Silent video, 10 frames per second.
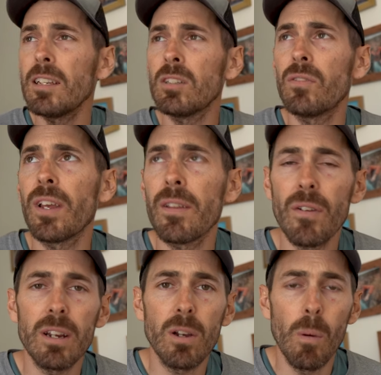isn't feeling
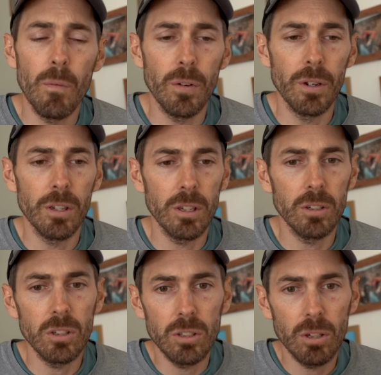very confident. You
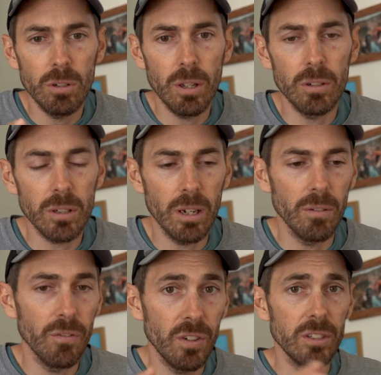can just do those kind
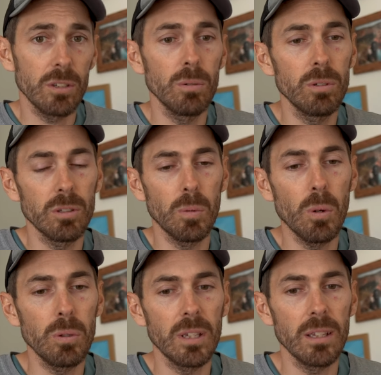of physical
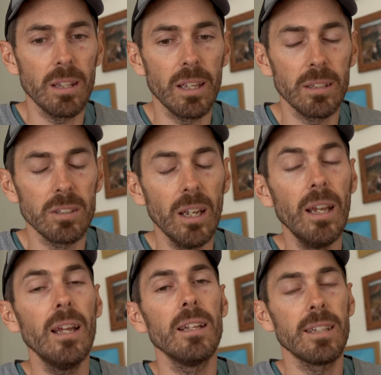supporting things
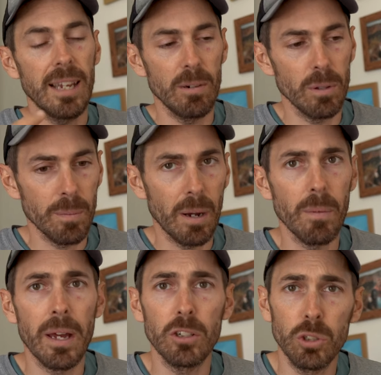to help them up
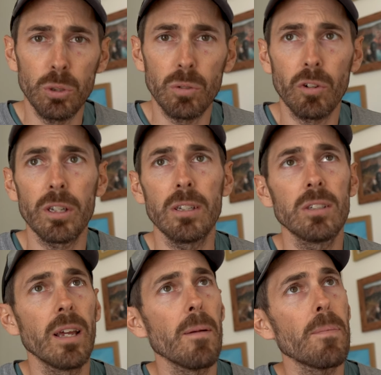that short rocky
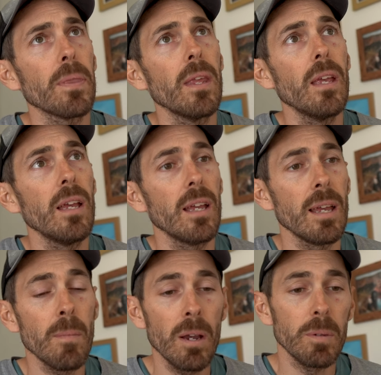step.
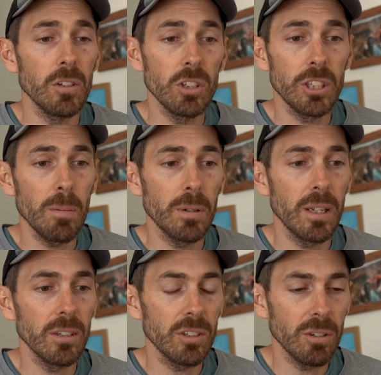It might be just
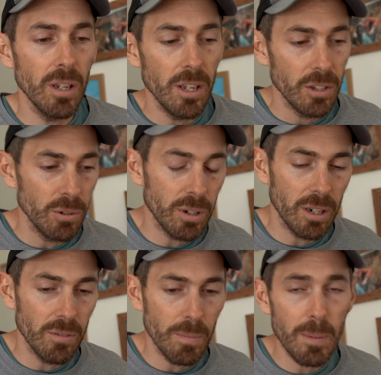shepherding, so you're
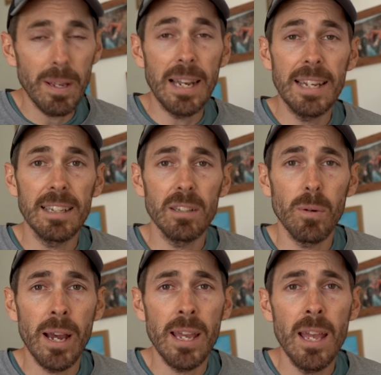kind of maybe leading the
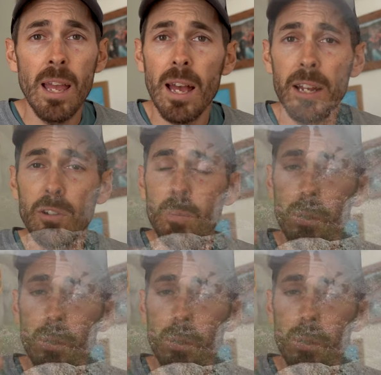way and you're